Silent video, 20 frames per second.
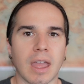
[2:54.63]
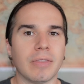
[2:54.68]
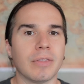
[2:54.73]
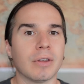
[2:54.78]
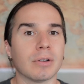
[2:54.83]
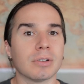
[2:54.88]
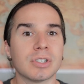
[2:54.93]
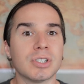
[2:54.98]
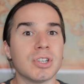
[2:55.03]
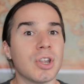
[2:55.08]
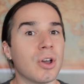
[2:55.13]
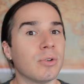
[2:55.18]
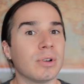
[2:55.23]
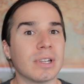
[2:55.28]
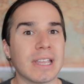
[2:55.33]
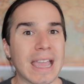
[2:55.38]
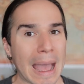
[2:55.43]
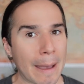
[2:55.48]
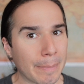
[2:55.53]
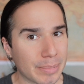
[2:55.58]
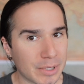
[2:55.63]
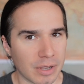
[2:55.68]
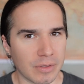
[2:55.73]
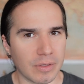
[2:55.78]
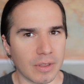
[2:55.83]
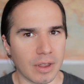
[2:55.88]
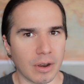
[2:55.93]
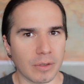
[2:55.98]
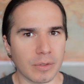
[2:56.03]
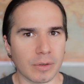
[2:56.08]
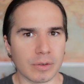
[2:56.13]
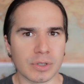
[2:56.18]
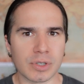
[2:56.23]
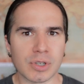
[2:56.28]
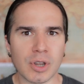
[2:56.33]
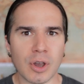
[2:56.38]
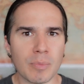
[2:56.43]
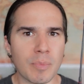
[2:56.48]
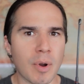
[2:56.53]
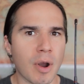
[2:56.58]
And there's no gaps in there. There's
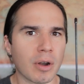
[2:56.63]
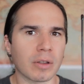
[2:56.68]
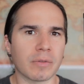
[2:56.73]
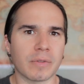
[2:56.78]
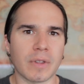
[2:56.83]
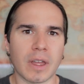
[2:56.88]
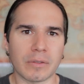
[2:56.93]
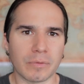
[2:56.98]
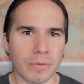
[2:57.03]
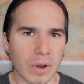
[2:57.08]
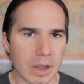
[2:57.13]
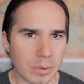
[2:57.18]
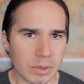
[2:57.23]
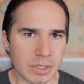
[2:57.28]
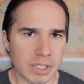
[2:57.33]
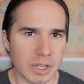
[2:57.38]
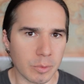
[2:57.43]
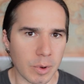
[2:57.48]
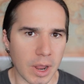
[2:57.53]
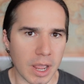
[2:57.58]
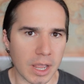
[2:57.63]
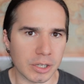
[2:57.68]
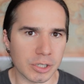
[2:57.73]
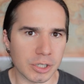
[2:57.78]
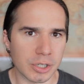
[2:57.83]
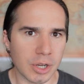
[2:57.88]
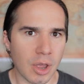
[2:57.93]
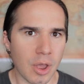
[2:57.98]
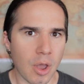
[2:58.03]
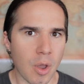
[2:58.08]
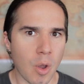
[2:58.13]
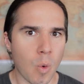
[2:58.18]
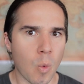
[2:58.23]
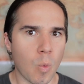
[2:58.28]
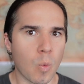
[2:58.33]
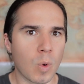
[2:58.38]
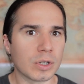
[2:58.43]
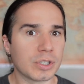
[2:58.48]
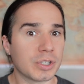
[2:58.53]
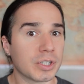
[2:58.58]
no part of that frequency range
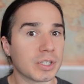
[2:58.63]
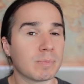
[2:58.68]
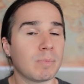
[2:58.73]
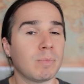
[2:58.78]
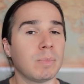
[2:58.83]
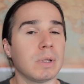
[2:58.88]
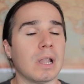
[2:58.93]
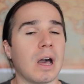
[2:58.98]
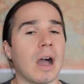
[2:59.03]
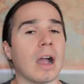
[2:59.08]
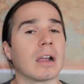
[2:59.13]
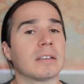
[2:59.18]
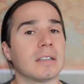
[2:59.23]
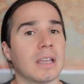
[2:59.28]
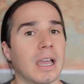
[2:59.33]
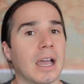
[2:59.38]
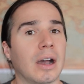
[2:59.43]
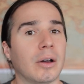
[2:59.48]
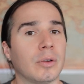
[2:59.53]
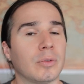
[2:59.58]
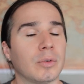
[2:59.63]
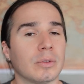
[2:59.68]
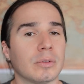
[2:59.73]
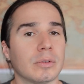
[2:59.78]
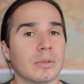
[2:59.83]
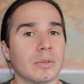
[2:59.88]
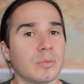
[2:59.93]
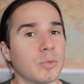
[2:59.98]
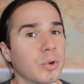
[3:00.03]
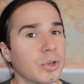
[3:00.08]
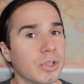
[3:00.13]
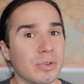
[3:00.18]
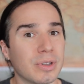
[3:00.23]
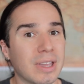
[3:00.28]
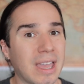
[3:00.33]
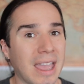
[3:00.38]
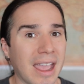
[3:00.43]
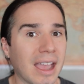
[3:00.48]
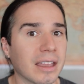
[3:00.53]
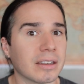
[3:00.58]
which is blocked out where you
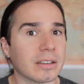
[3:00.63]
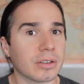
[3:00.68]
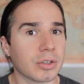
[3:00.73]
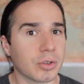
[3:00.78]
can't